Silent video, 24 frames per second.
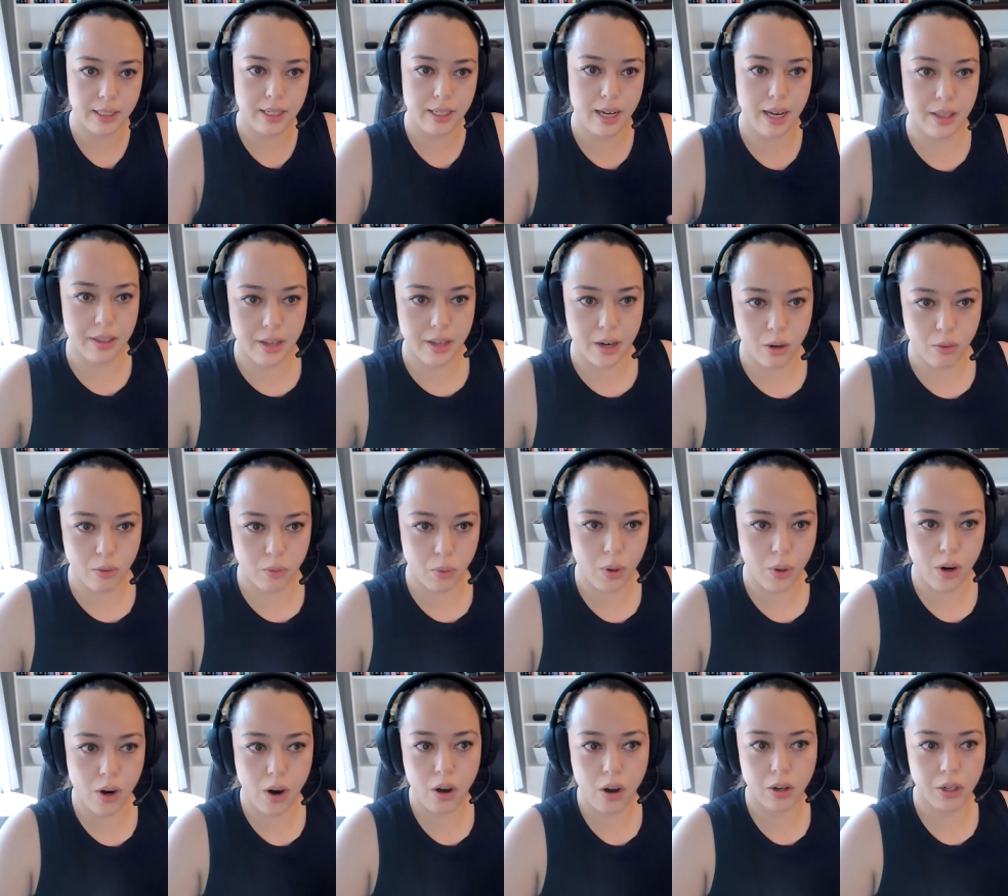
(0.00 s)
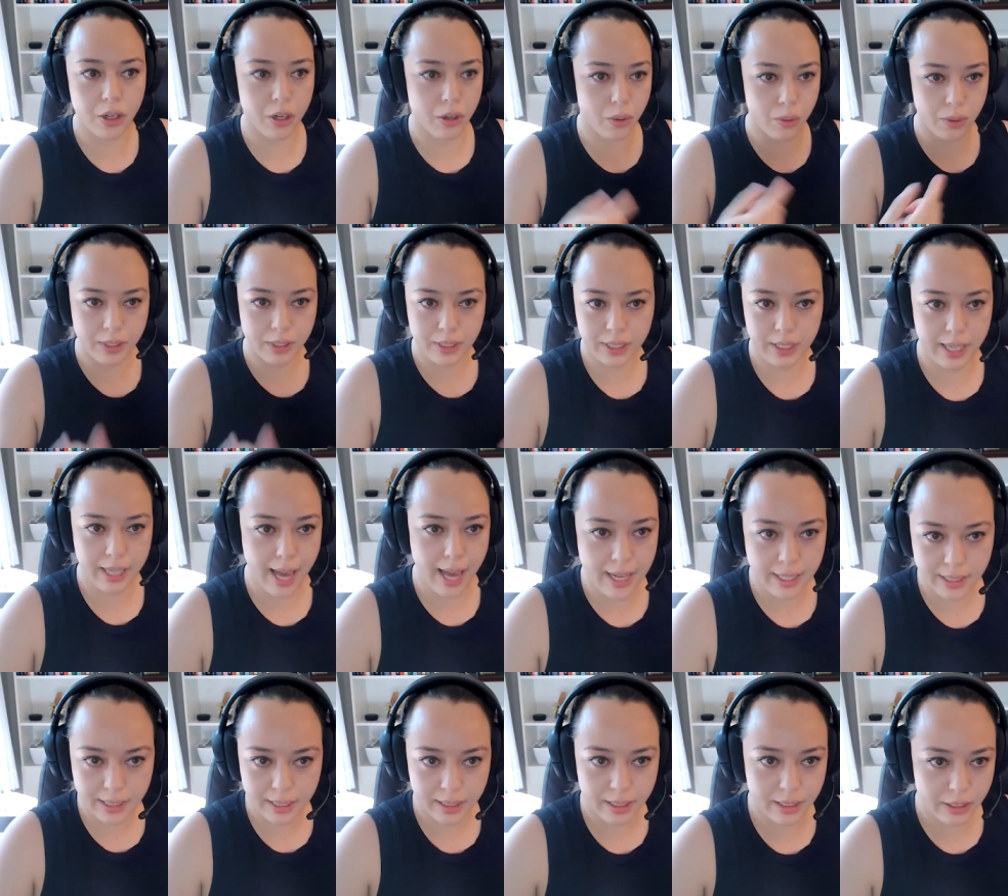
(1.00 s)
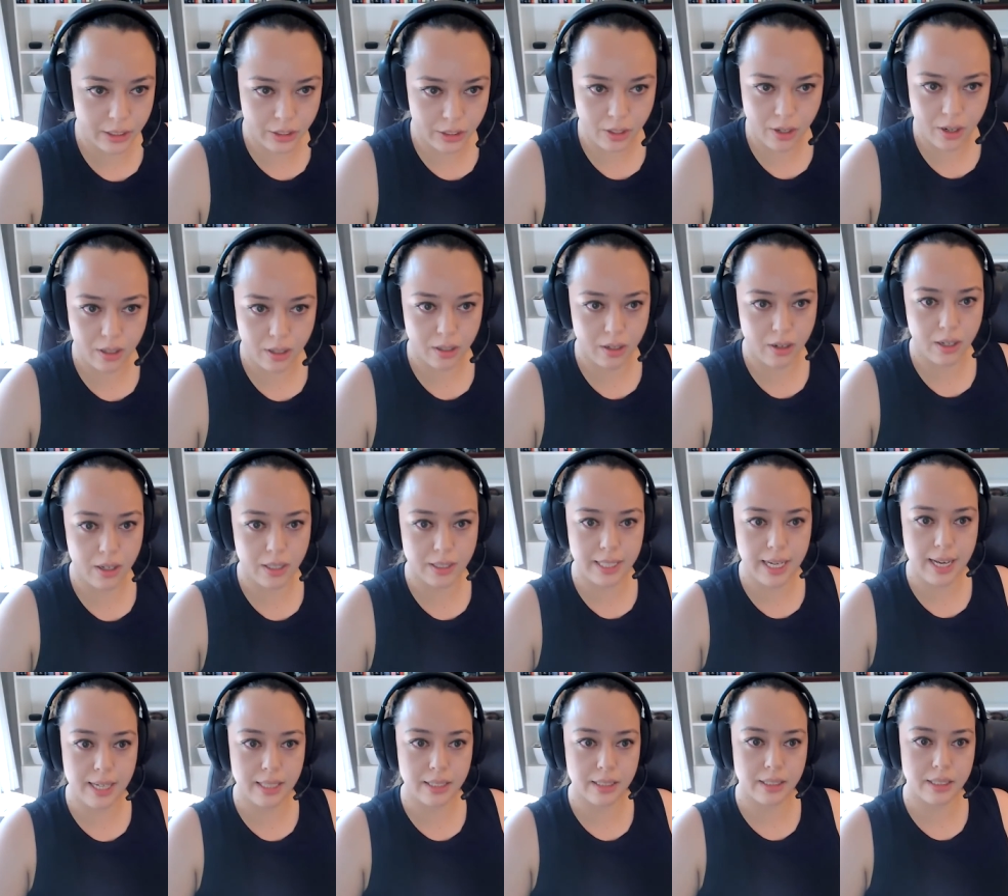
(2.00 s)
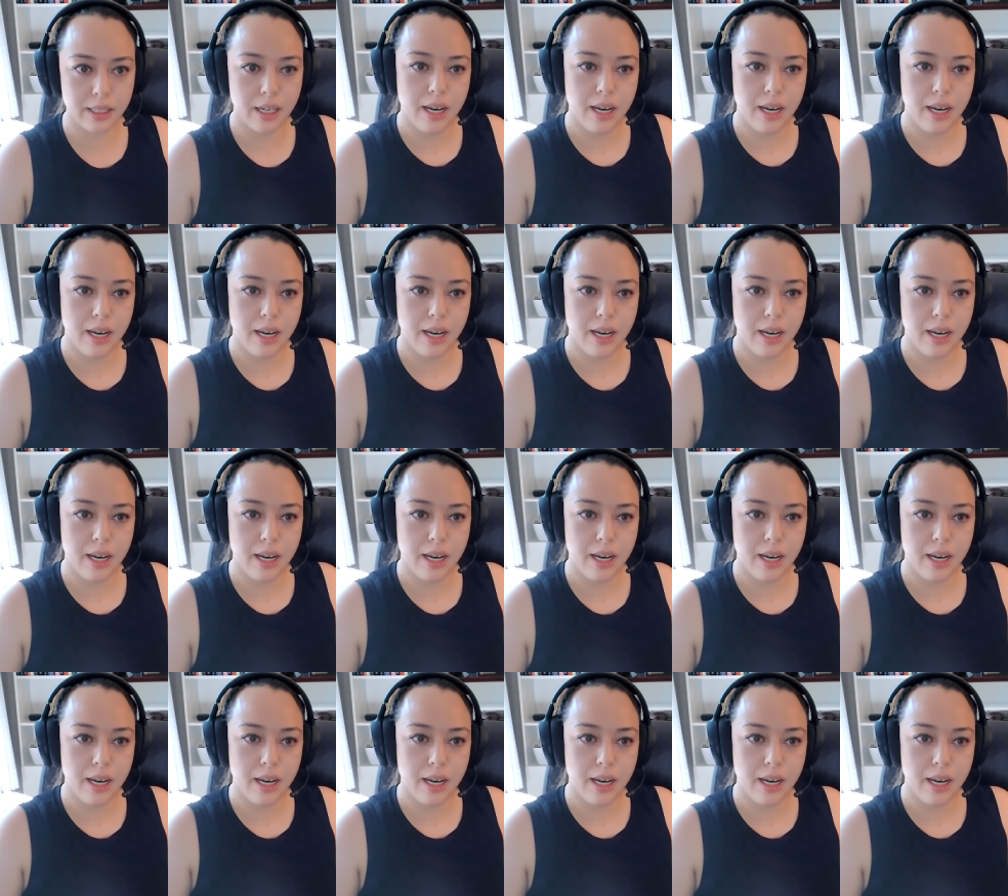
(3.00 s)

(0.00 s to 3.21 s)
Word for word: and therefore all you're going to get is dog content